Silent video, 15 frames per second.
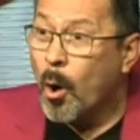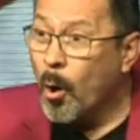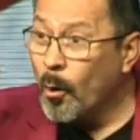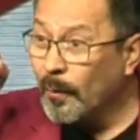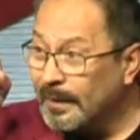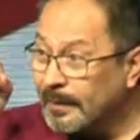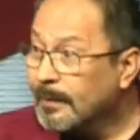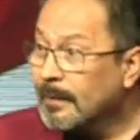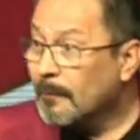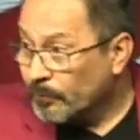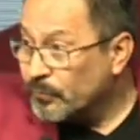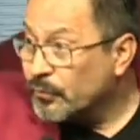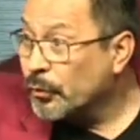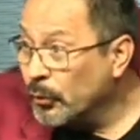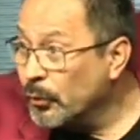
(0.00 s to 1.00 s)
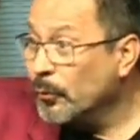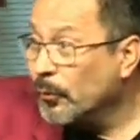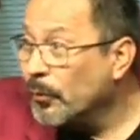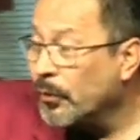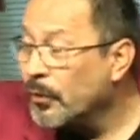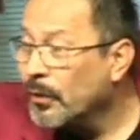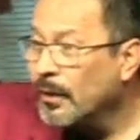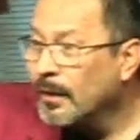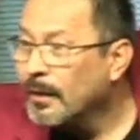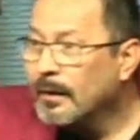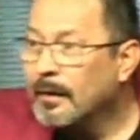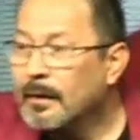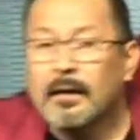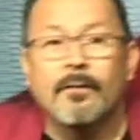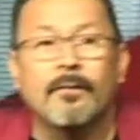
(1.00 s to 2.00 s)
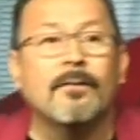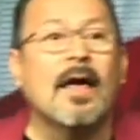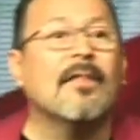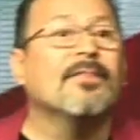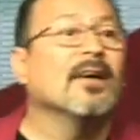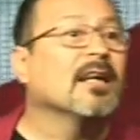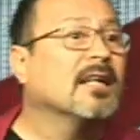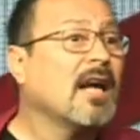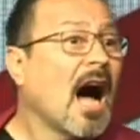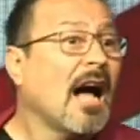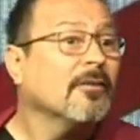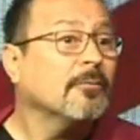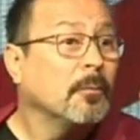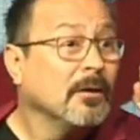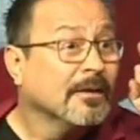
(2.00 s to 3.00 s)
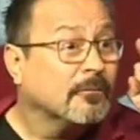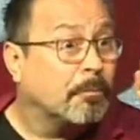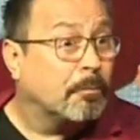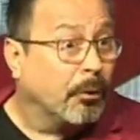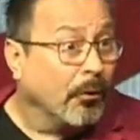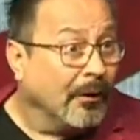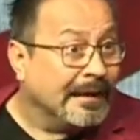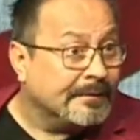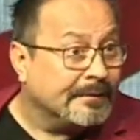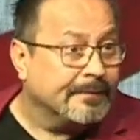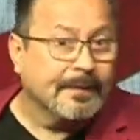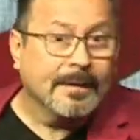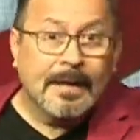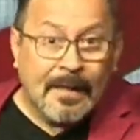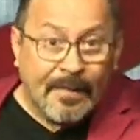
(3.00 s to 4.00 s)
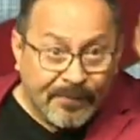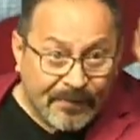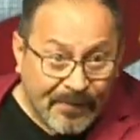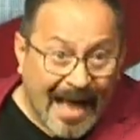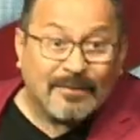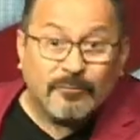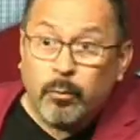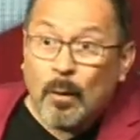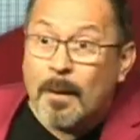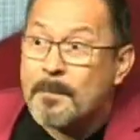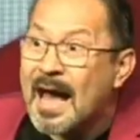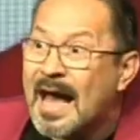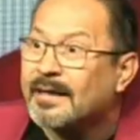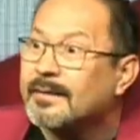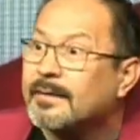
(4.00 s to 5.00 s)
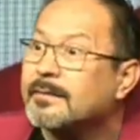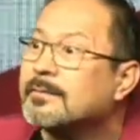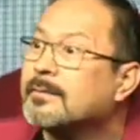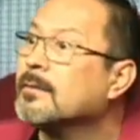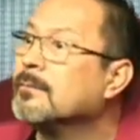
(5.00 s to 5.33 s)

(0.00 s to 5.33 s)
or in truth, that the gospel is preached. That's what matters.